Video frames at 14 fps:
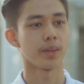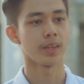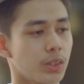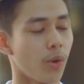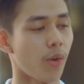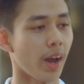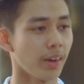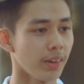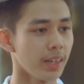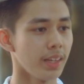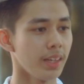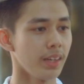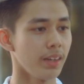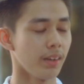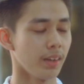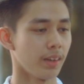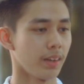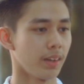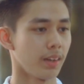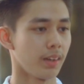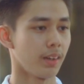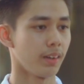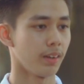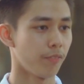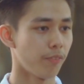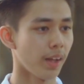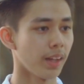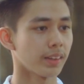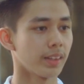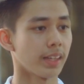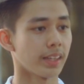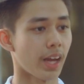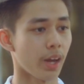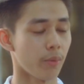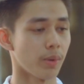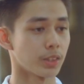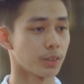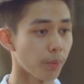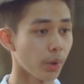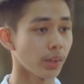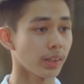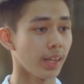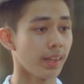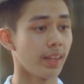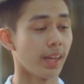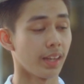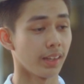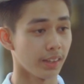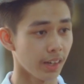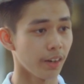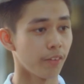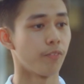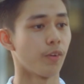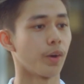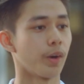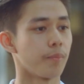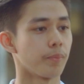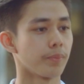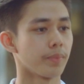So I really felt that I was supported and cared for.